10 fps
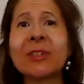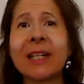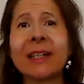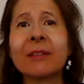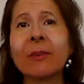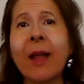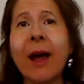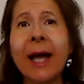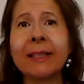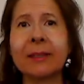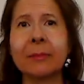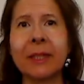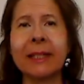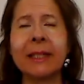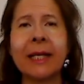for, you
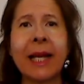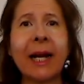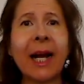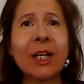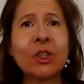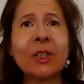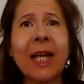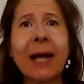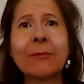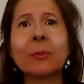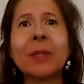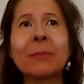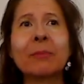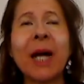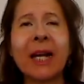know, for him lying to
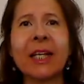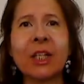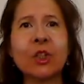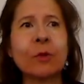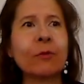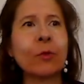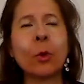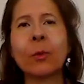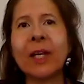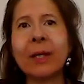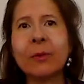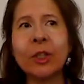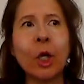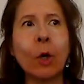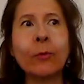me and leading with false
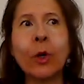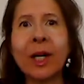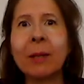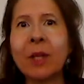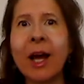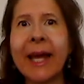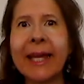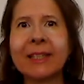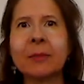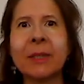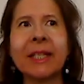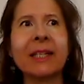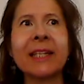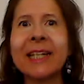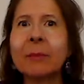hopes
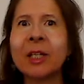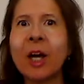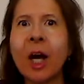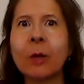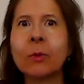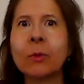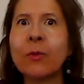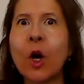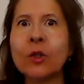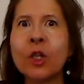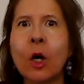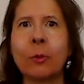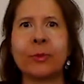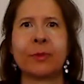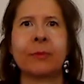and increasing
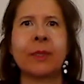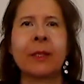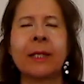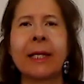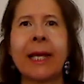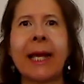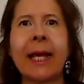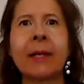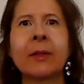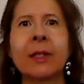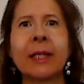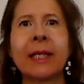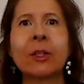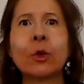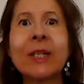my cable bill instead of
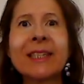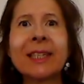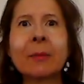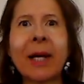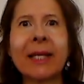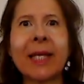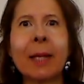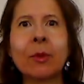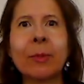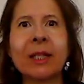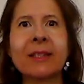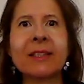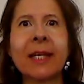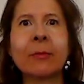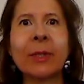bringing it down. She said, well, it's
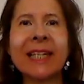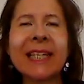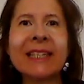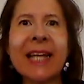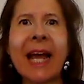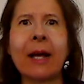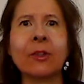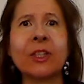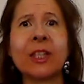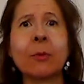only $52.